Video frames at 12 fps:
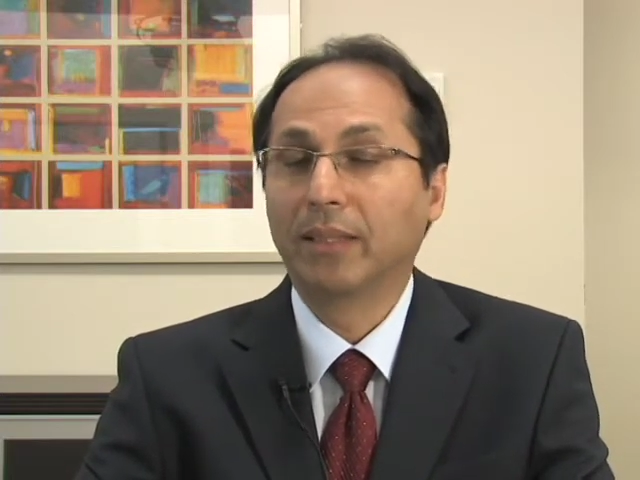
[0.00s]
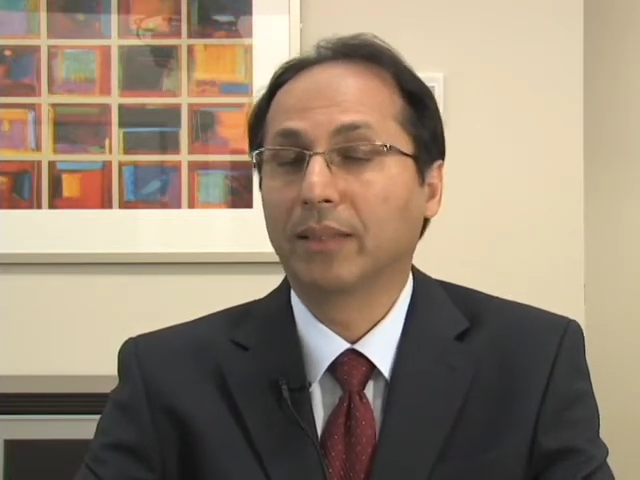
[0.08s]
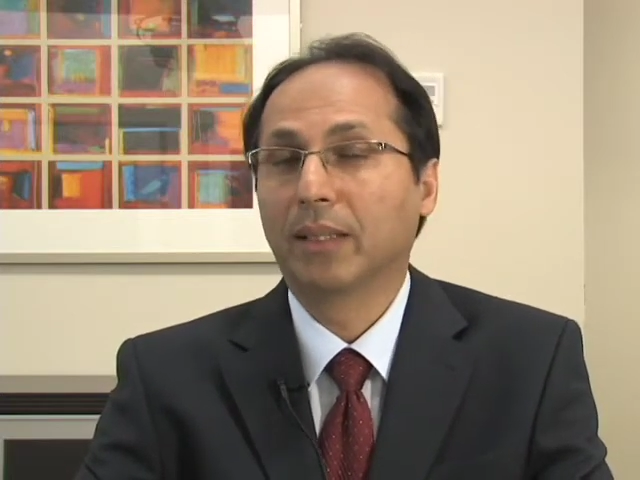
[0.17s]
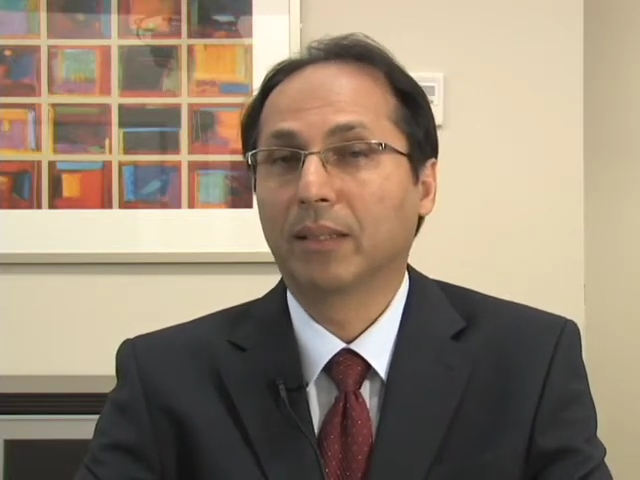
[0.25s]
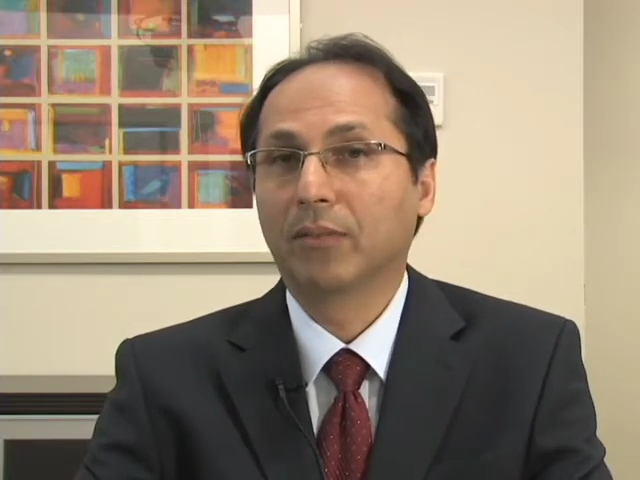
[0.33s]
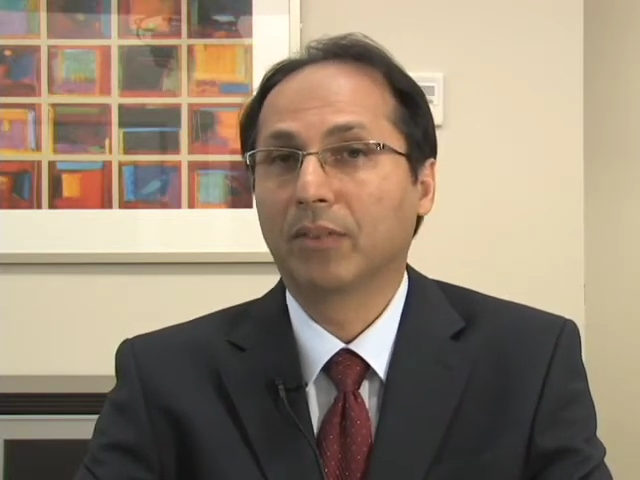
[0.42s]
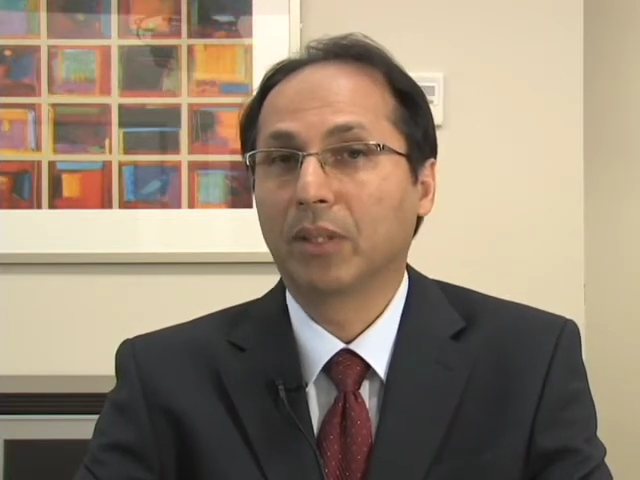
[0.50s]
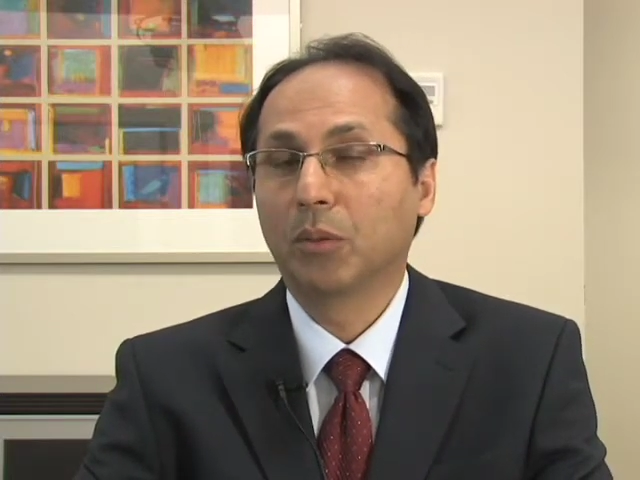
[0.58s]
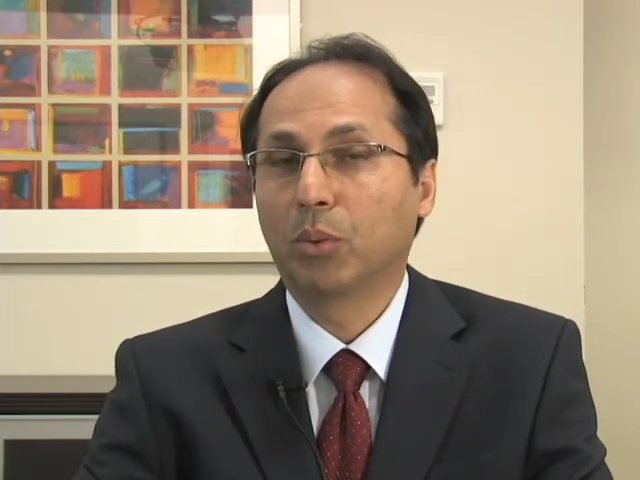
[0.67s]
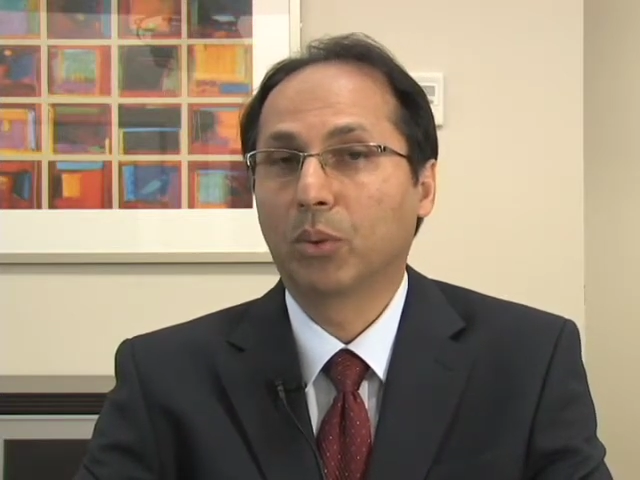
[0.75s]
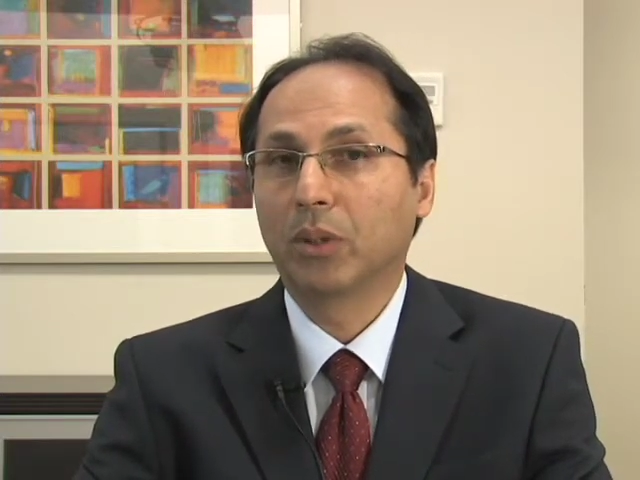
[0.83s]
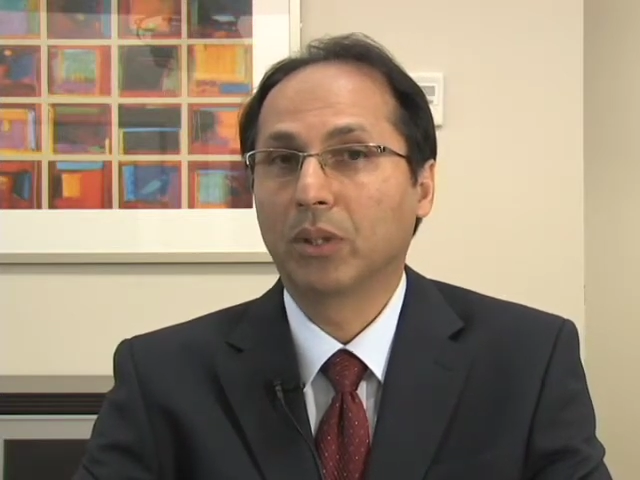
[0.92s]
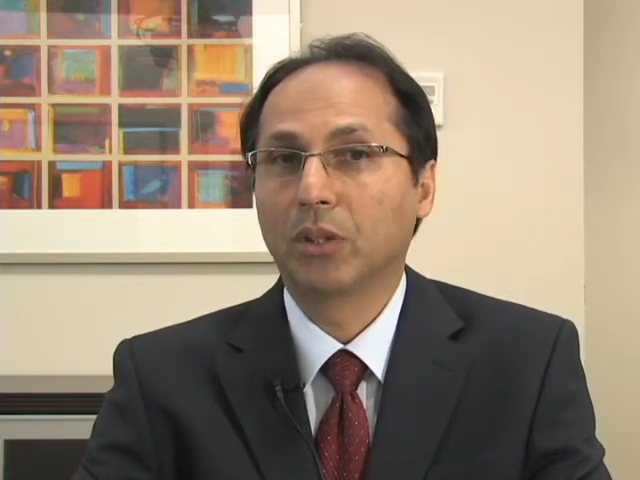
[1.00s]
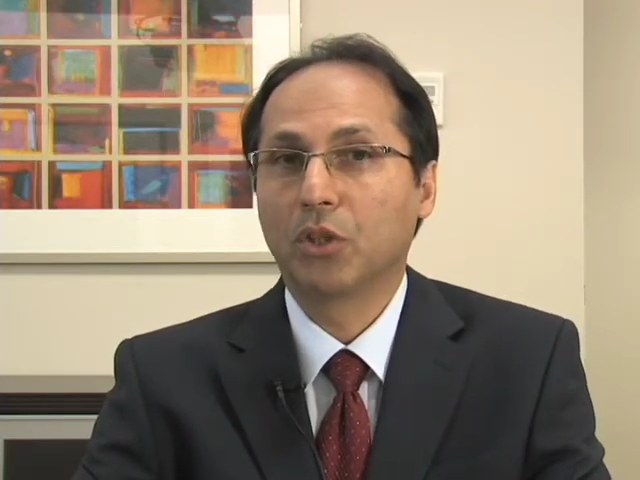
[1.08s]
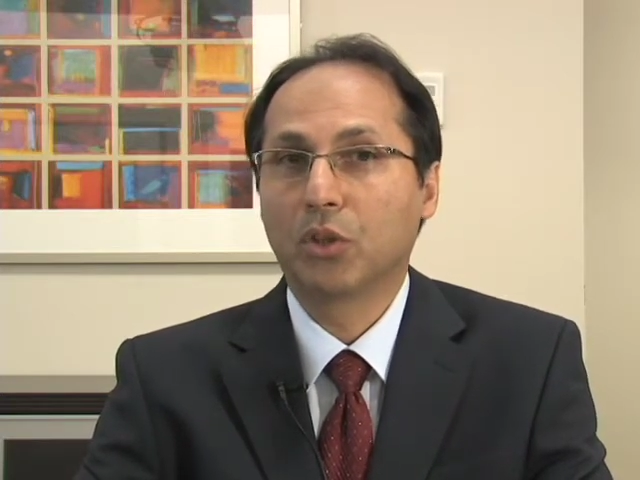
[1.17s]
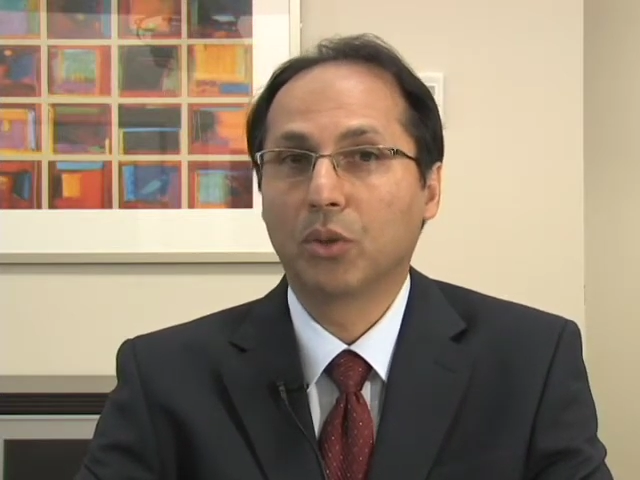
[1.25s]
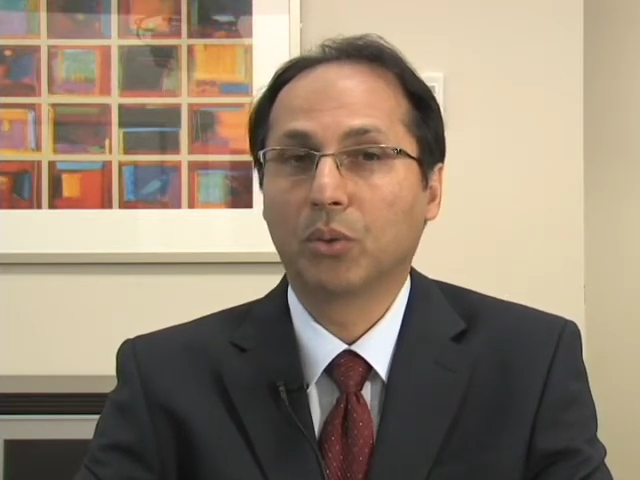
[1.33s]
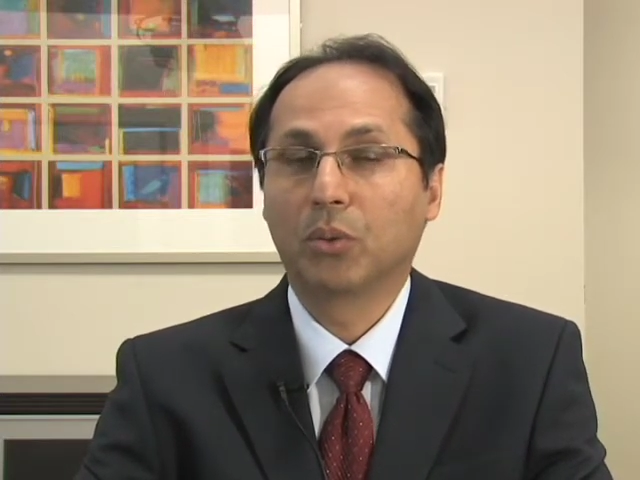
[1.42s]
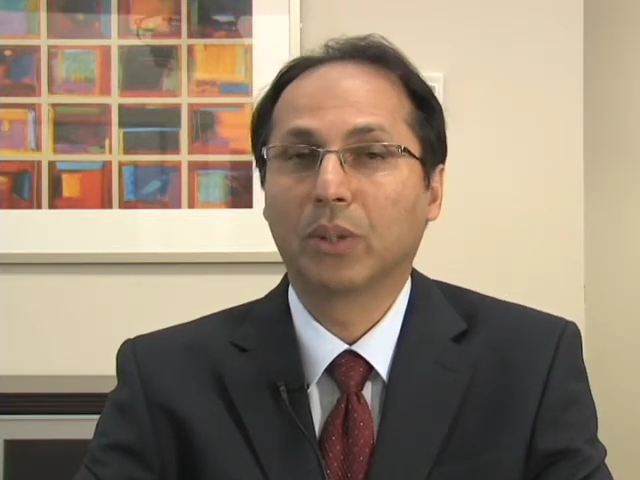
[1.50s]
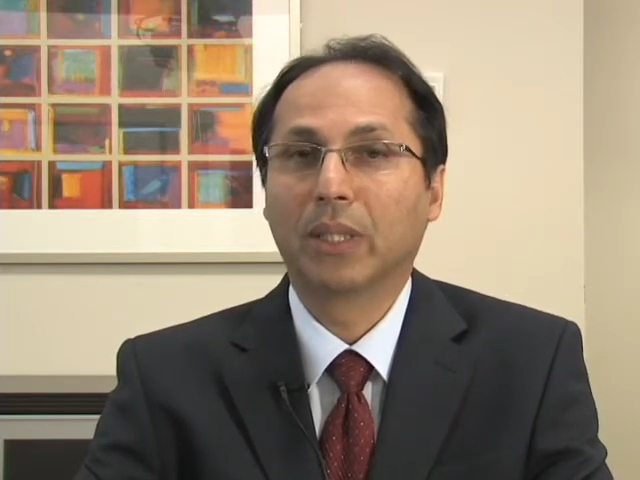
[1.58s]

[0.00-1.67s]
is another very important issue